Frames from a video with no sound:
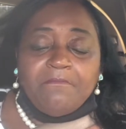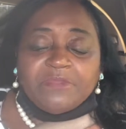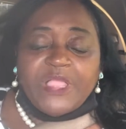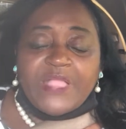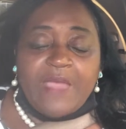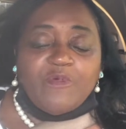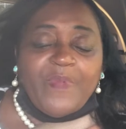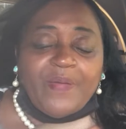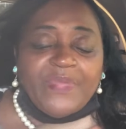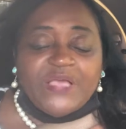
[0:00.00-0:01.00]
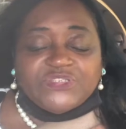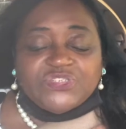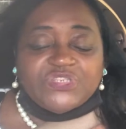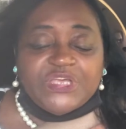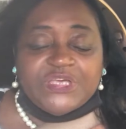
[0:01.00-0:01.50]
the name of my
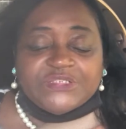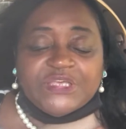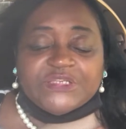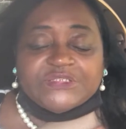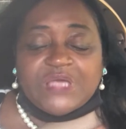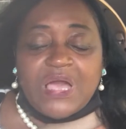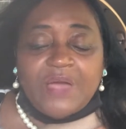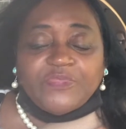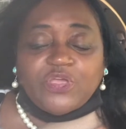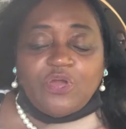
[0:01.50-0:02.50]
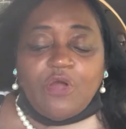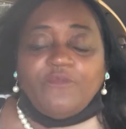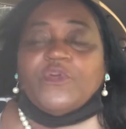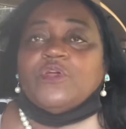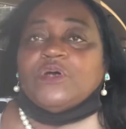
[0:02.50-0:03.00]
message is, It's Time to Go
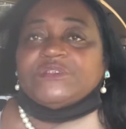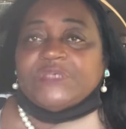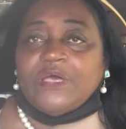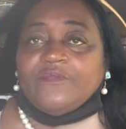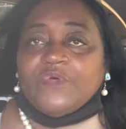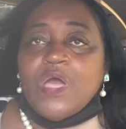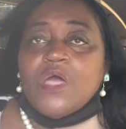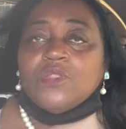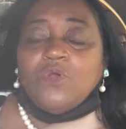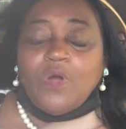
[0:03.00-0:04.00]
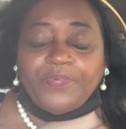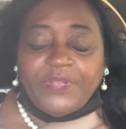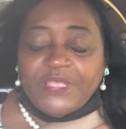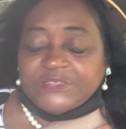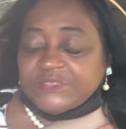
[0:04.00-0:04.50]
for Yourself. Lord,
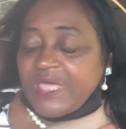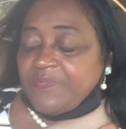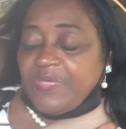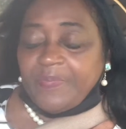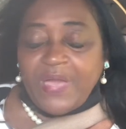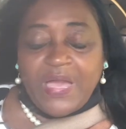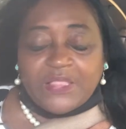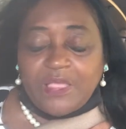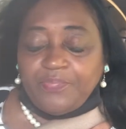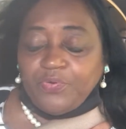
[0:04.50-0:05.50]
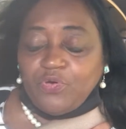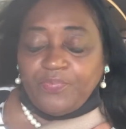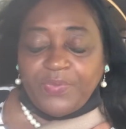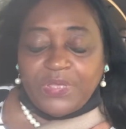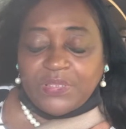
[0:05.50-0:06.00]
please lay me behind that
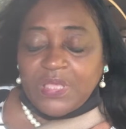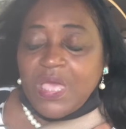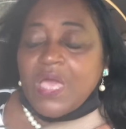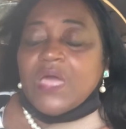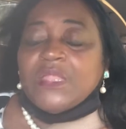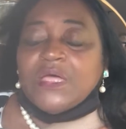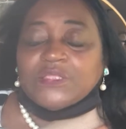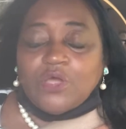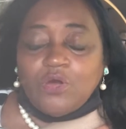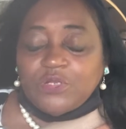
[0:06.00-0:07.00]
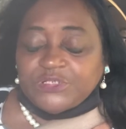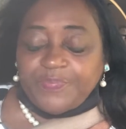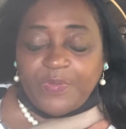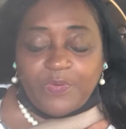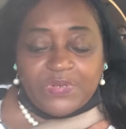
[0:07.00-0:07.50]
pulpit and let the Holy
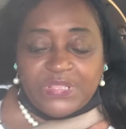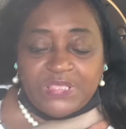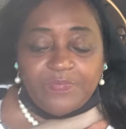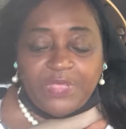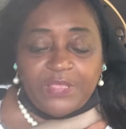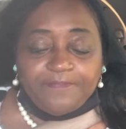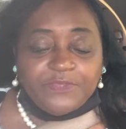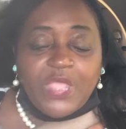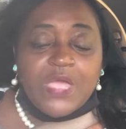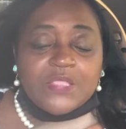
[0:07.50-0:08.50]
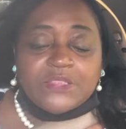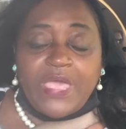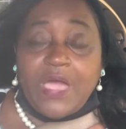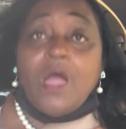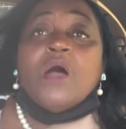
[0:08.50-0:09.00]
Spirit lead me.
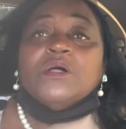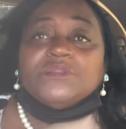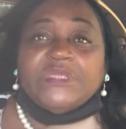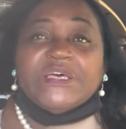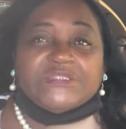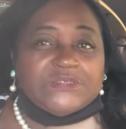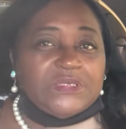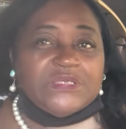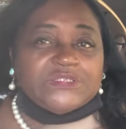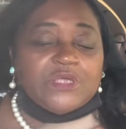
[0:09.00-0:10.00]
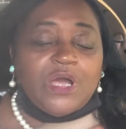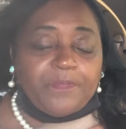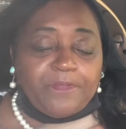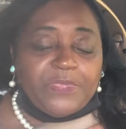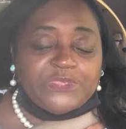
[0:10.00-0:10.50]
Now, this is
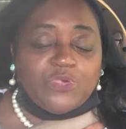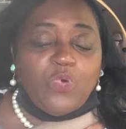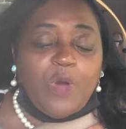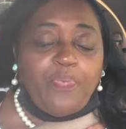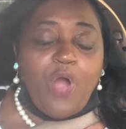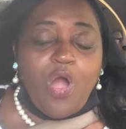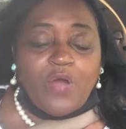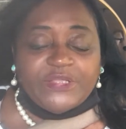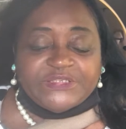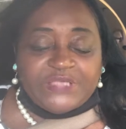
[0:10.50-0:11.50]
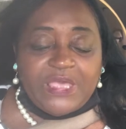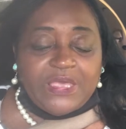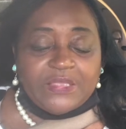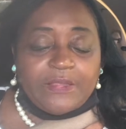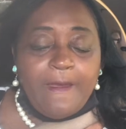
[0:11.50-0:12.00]
what Paul is
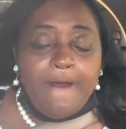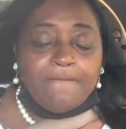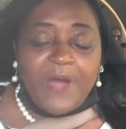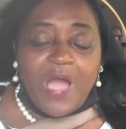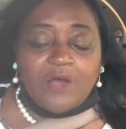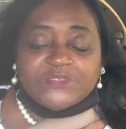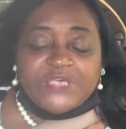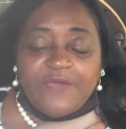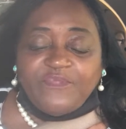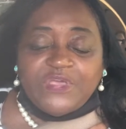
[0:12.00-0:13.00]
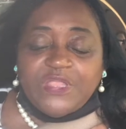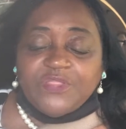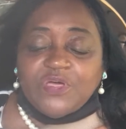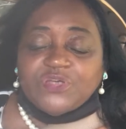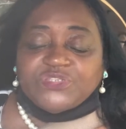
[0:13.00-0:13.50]
saying. Paul said,
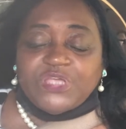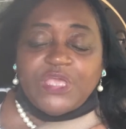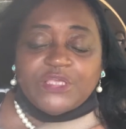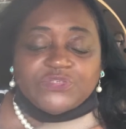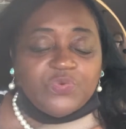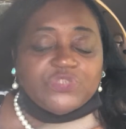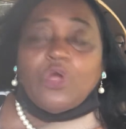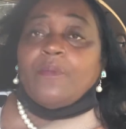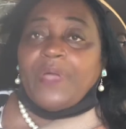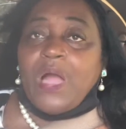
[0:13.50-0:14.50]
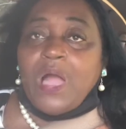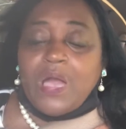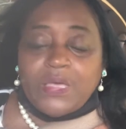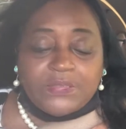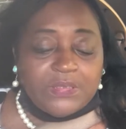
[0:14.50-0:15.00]
forgetting those things which are
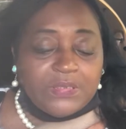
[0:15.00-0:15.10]
behind